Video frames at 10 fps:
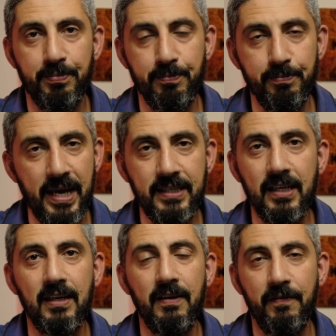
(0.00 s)

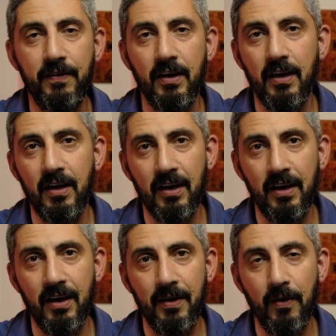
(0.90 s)
basically
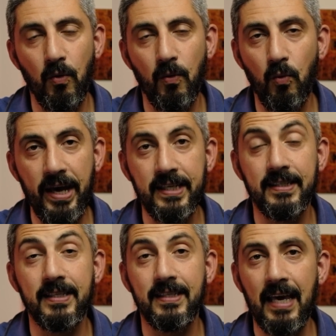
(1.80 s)

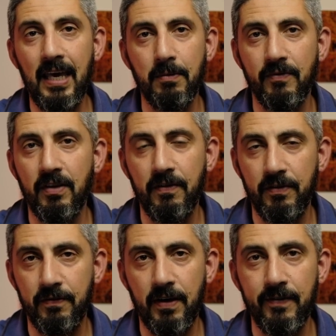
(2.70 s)
weighs the same of the
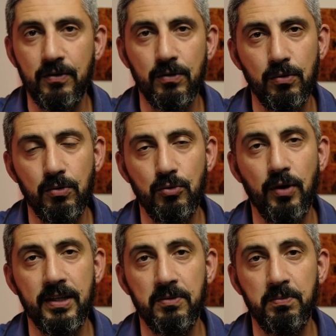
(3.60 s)
55 to
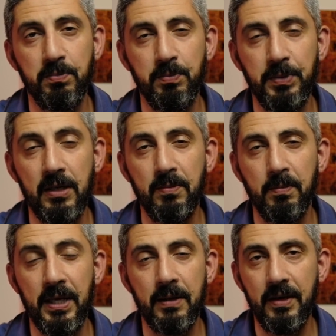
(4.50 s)
200
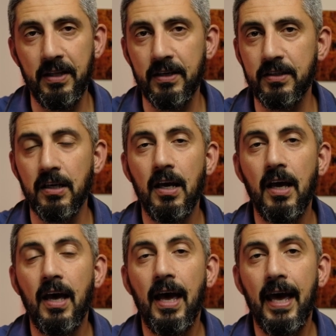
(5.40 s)
millimeters.
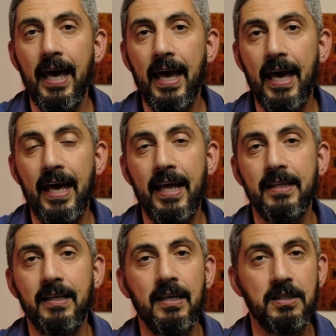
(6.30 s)

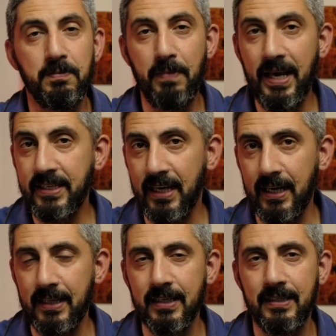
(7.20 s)
And it's
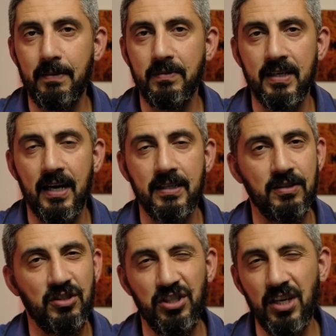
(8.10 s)
basically the same
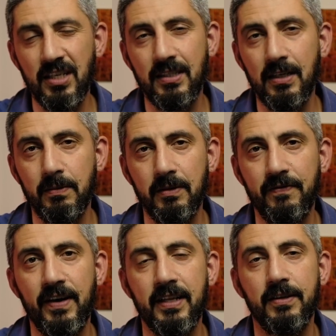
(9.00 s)
size, just a little bit
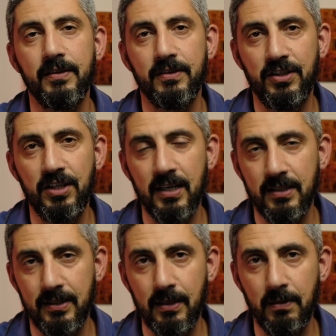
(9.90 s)
fatter,
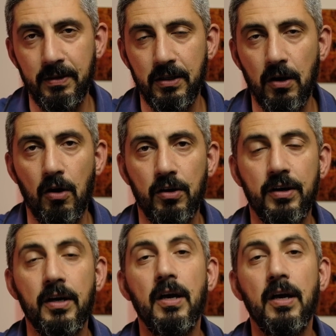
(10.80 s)
just a little bit longer.